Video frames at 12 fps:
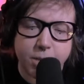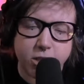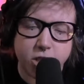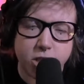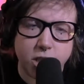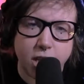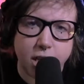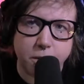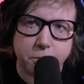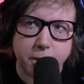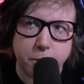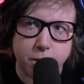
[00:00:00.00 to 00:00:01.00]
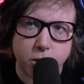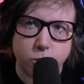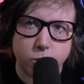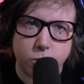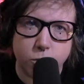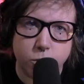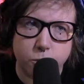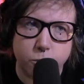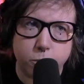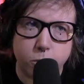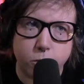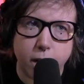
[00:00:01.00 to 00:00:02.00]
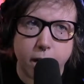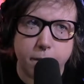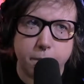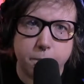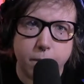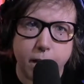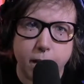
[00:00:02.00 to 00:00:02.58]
Just a little bit about the Crew program.